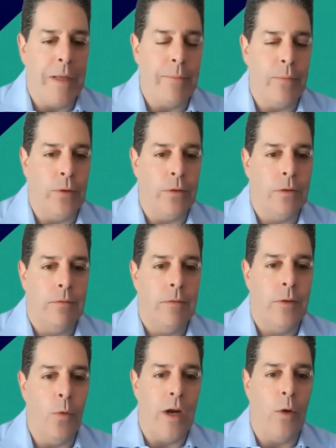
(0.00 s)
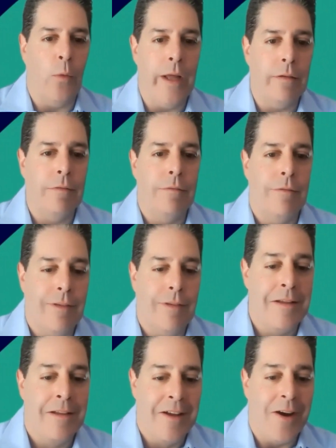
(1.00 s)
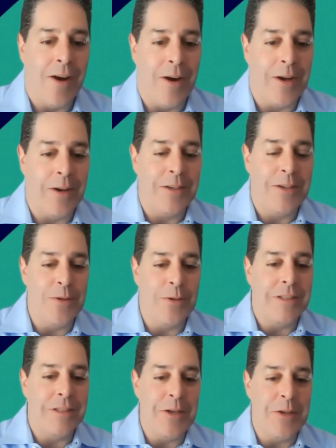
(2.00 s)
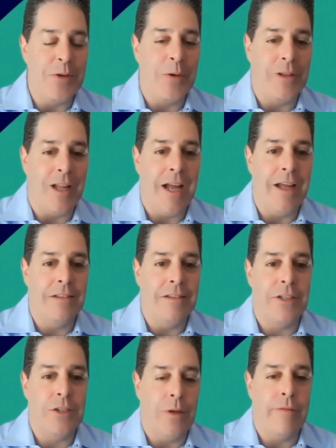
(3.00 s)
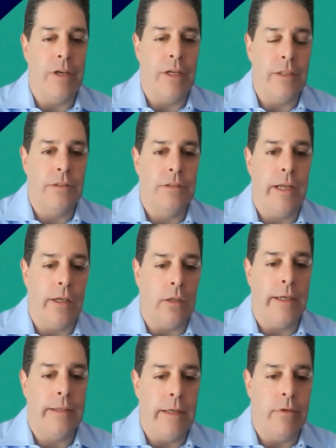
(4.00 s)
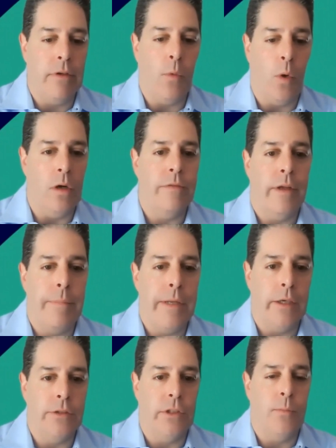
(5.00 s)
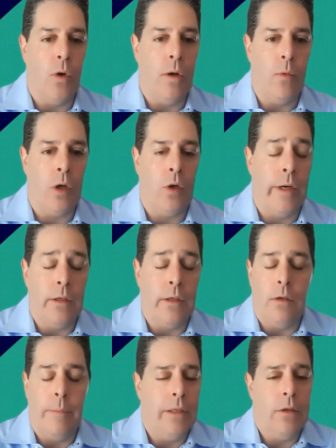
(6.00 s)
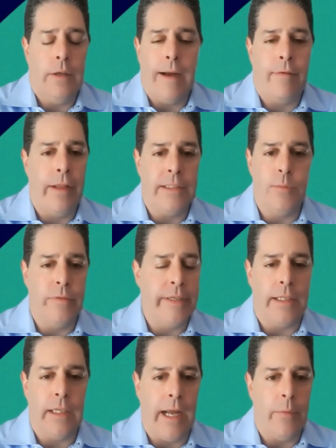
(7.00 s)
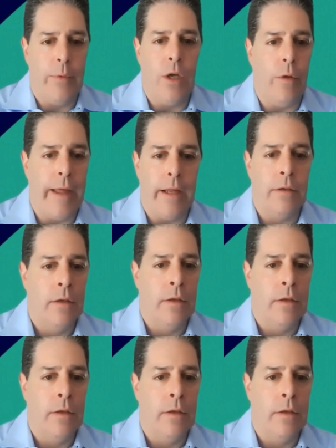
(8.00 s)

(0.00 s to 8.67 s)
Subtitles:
people who want to win are going to continue to rely on digital evidence and collect even more of it, because it's more and more critical. I mean, look, everything's moving online. We know that,